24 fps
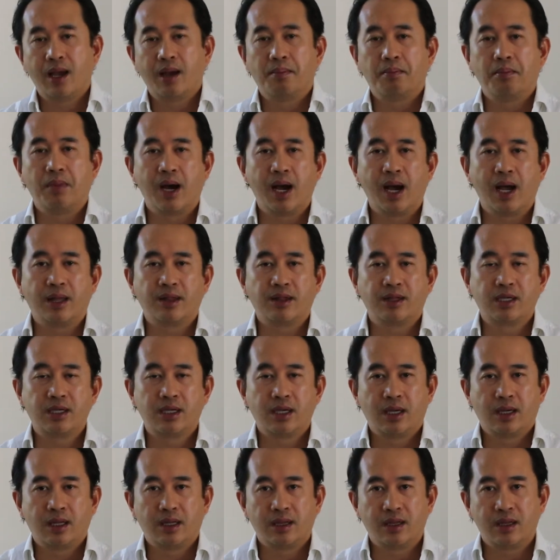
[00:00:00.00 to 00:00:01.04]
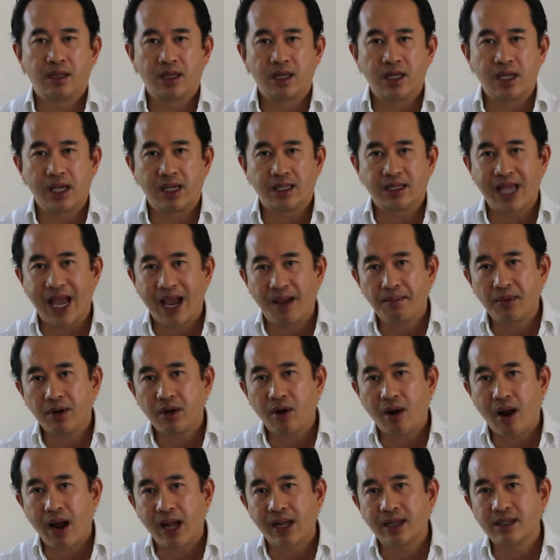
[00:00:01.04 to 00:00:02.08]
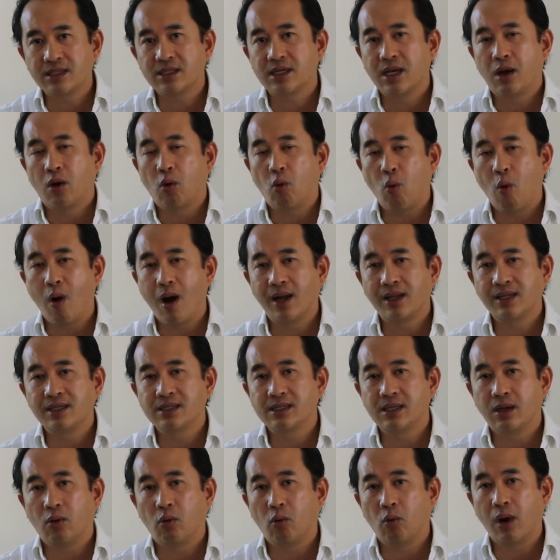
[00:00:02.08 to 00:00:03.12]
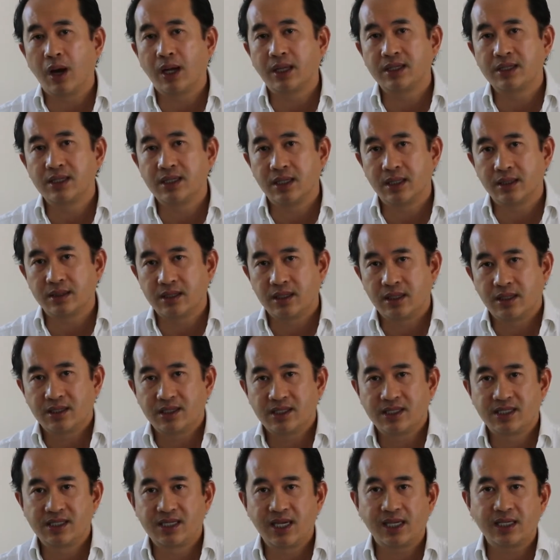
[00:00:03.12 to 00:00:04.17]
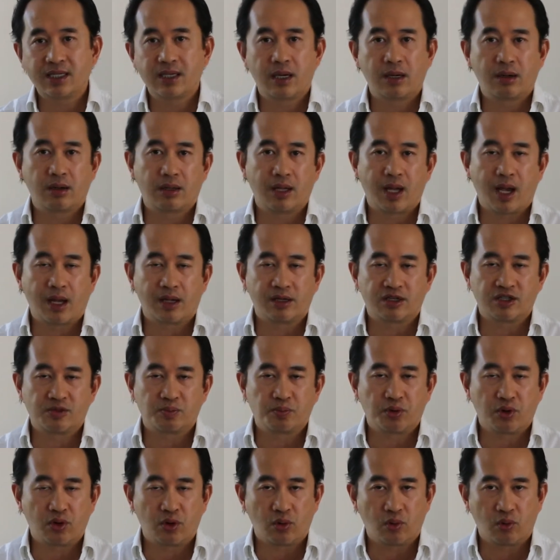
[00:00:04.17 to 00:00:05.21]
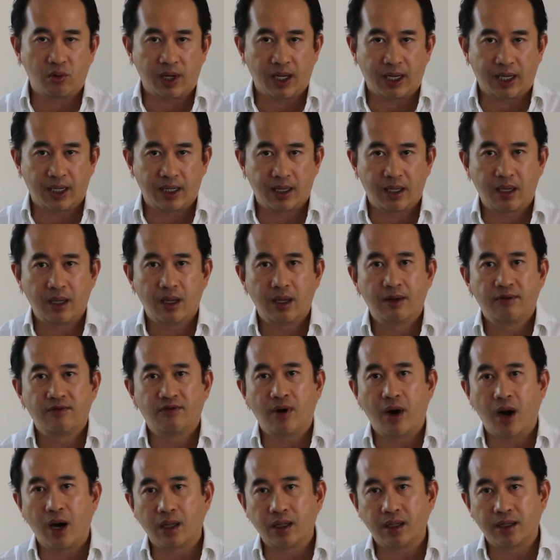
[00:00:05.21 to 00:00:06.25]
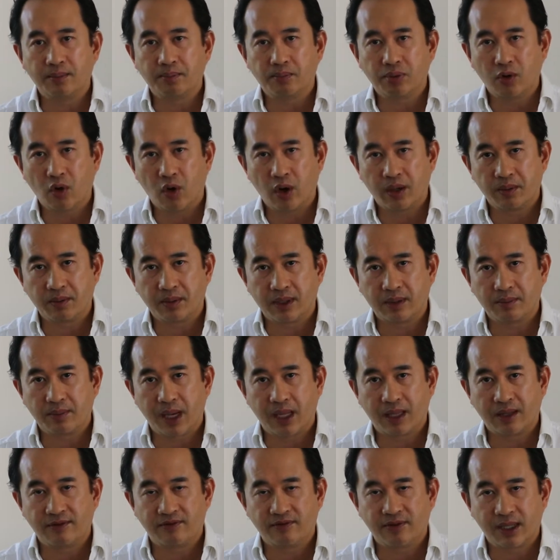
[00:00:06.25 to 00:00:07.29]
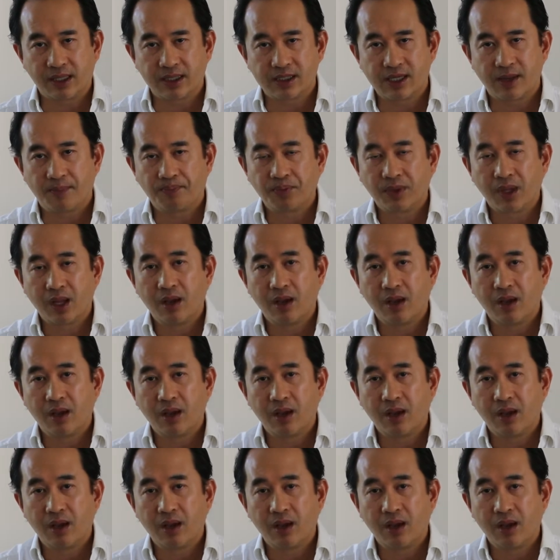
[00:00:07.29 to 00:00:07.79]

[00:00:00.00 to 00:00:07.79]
but the Democrats wanted $600 per week for unemployment benefits.